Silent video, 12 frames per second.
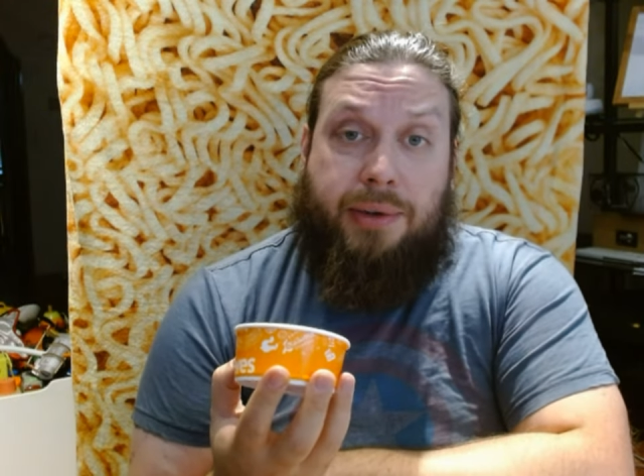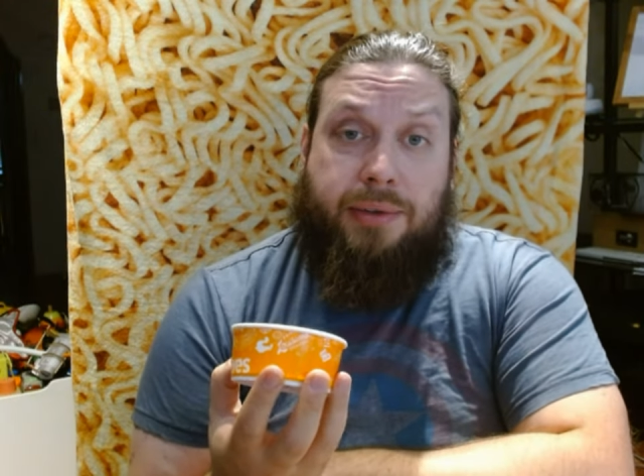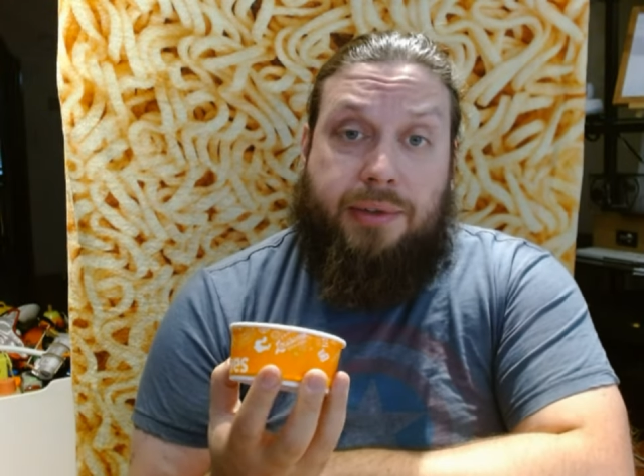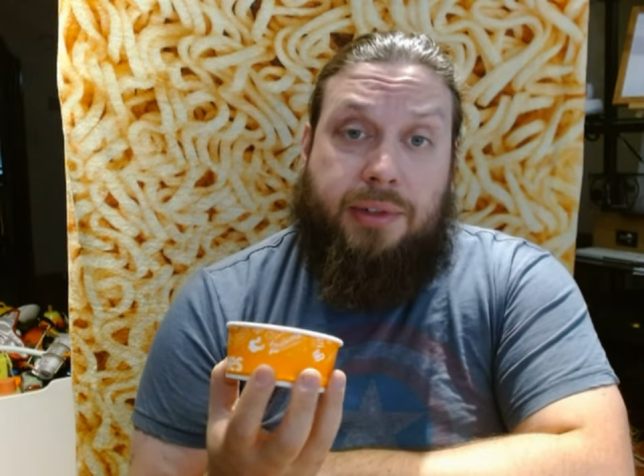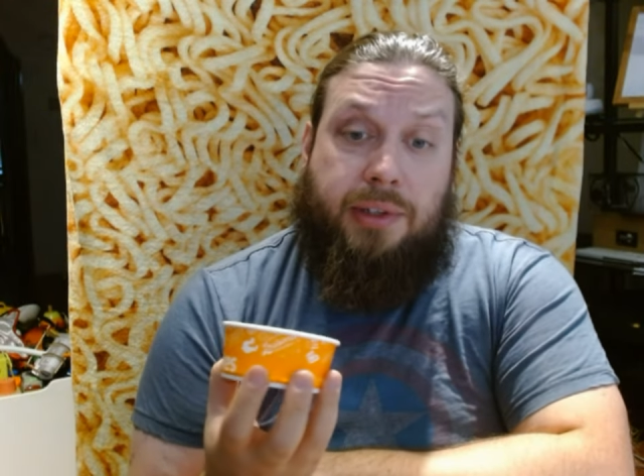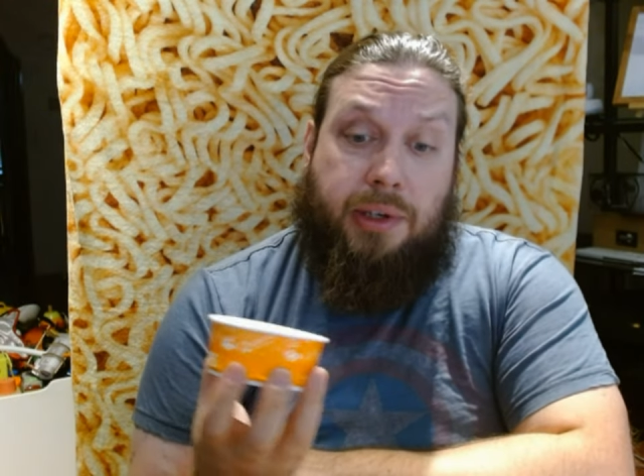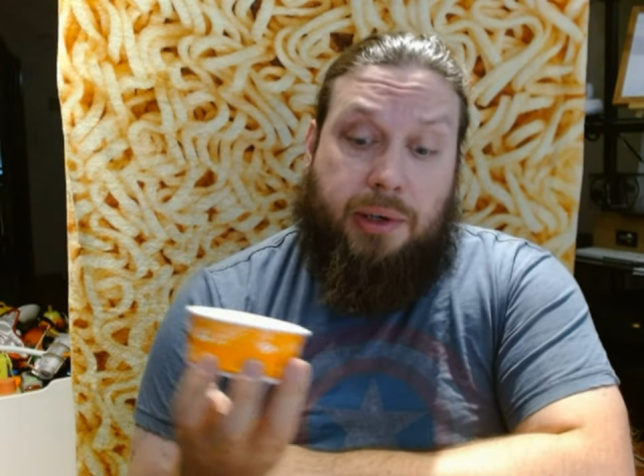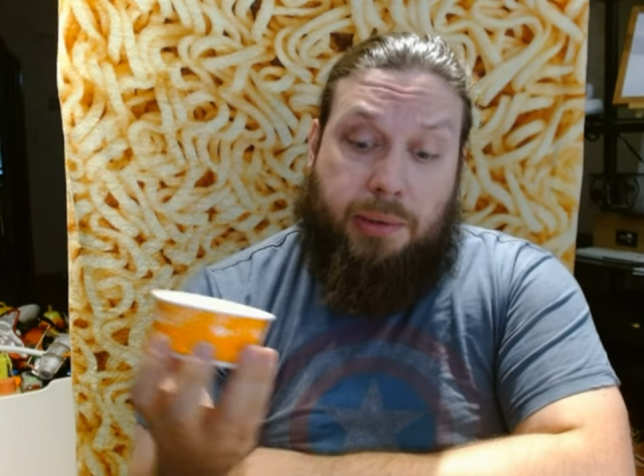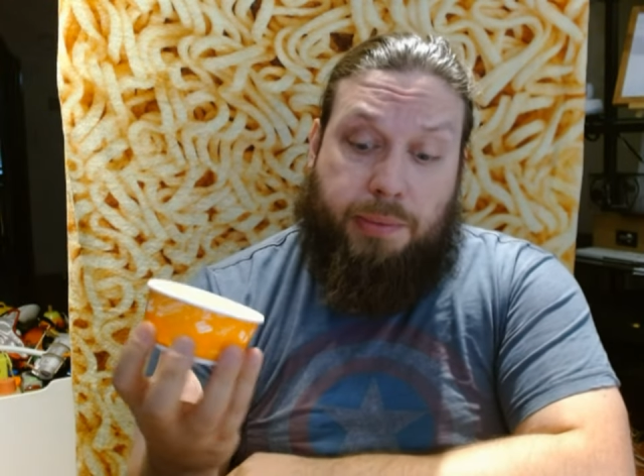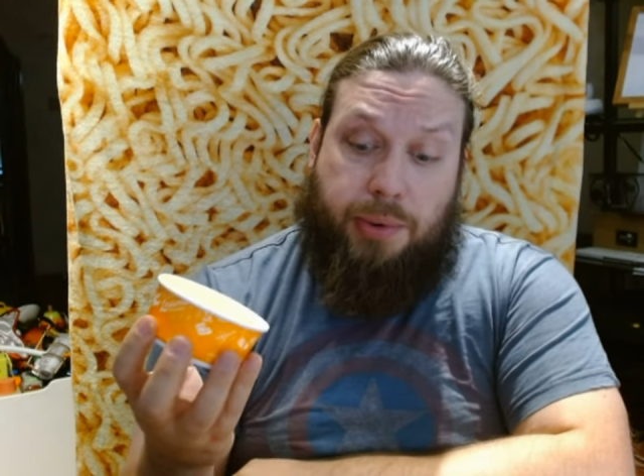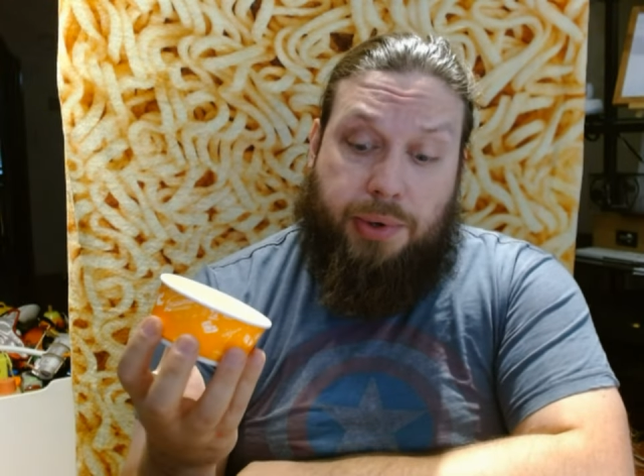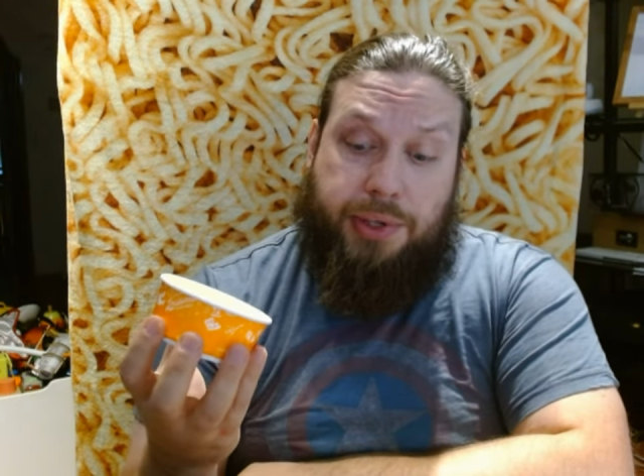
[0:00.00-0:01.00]
out
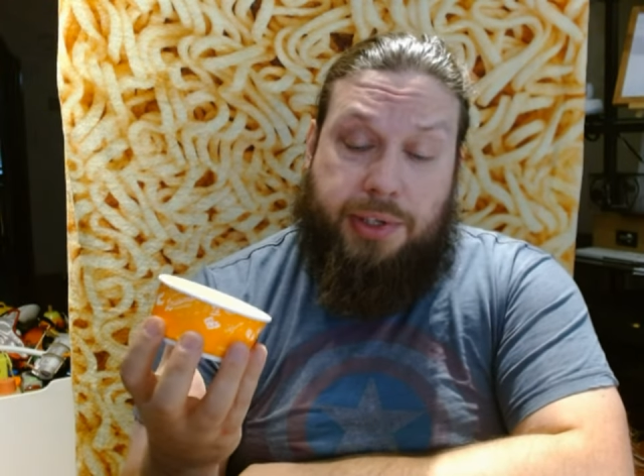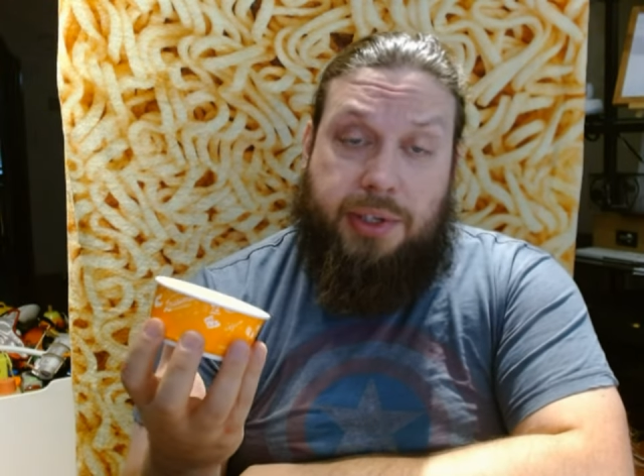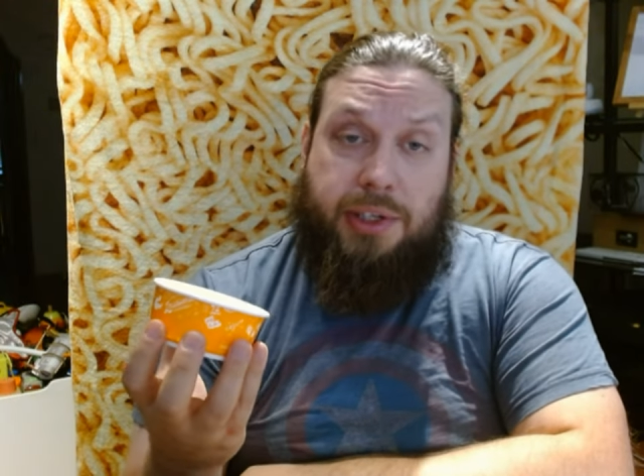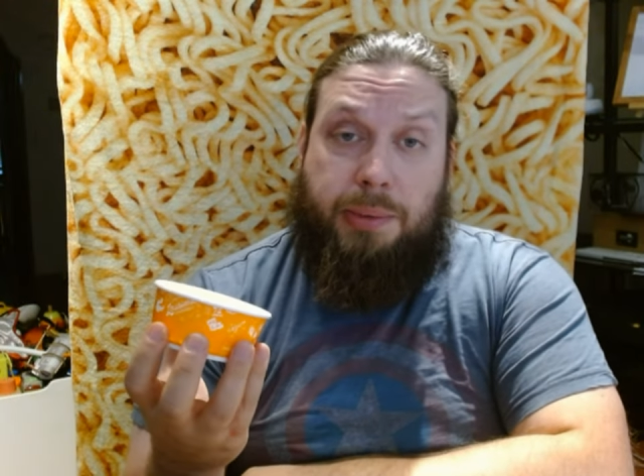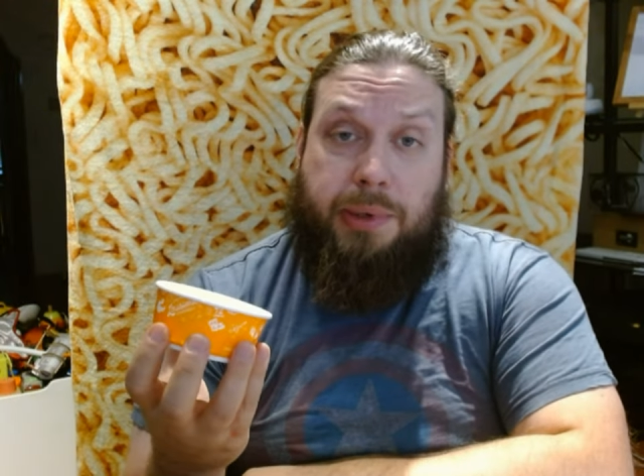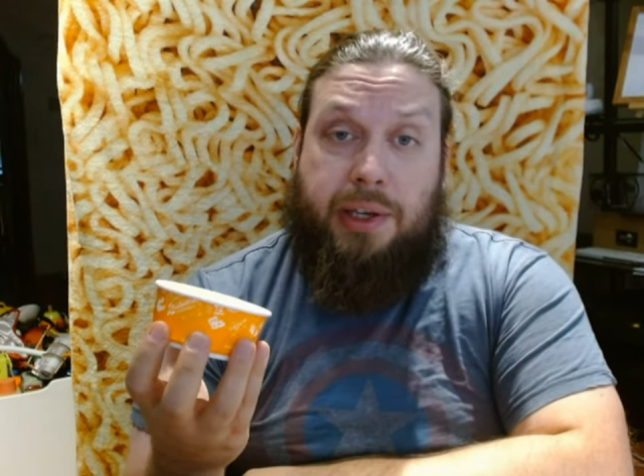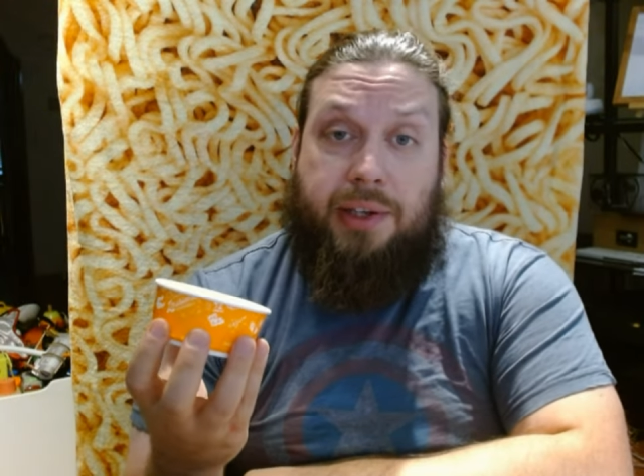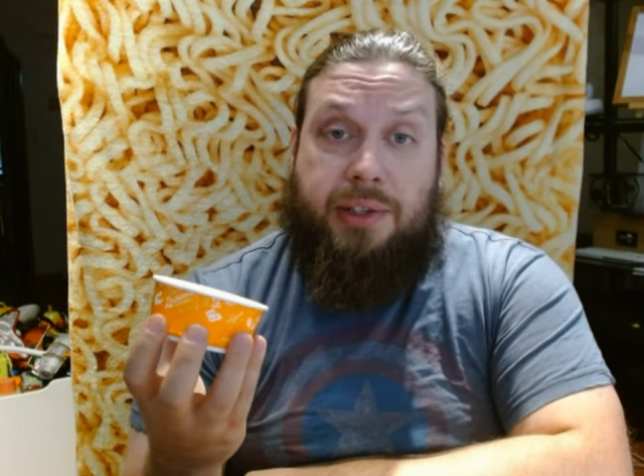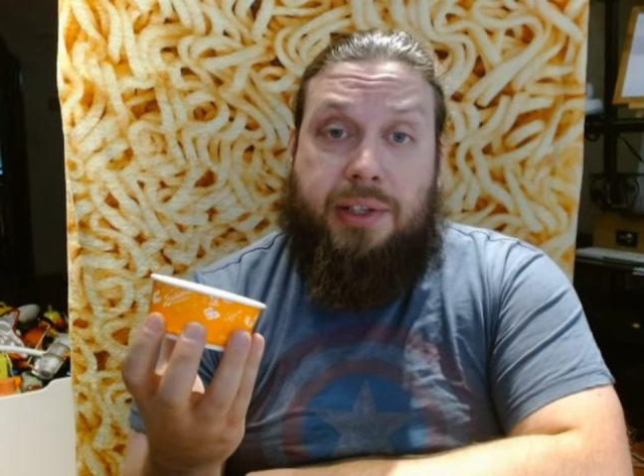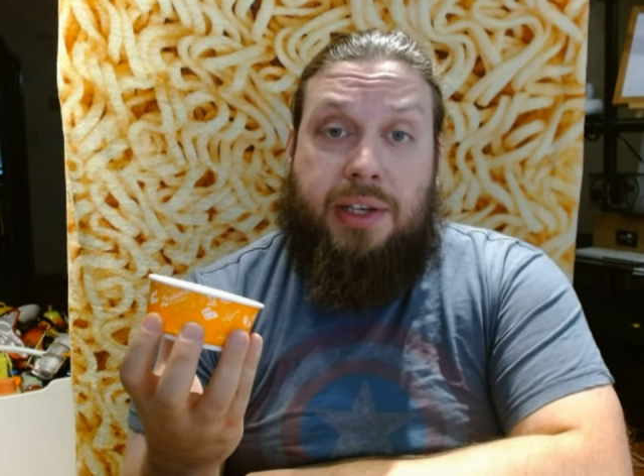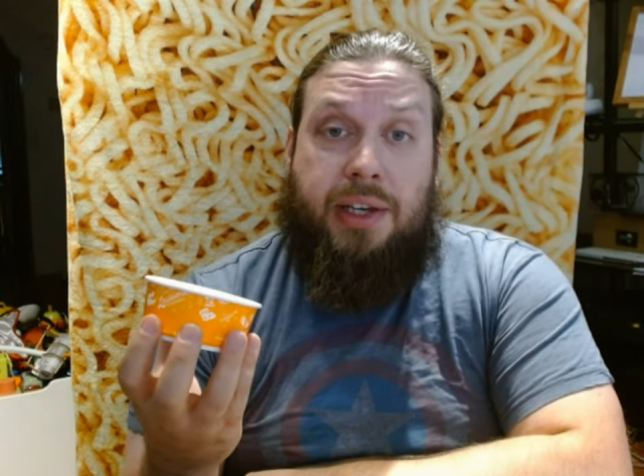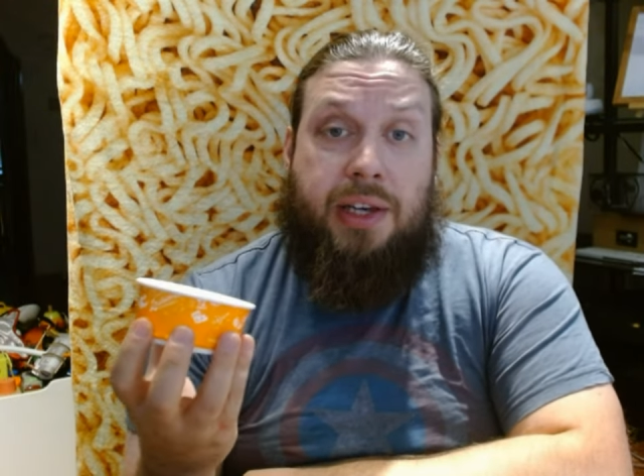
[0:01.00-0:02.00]
or pour this into something
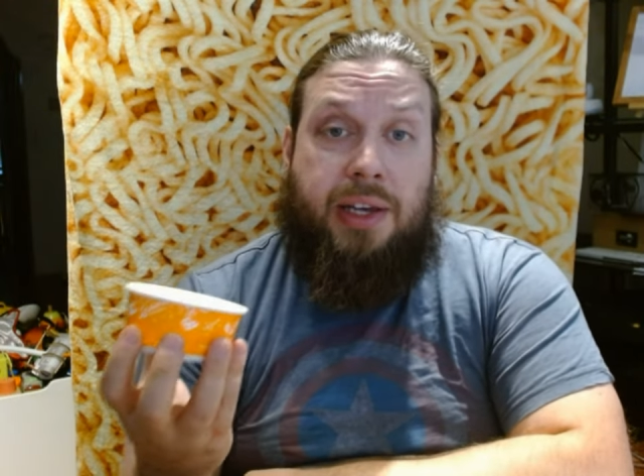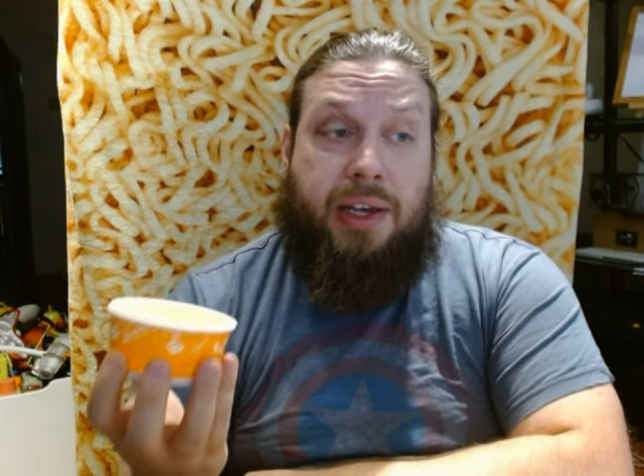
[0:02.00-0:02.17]
else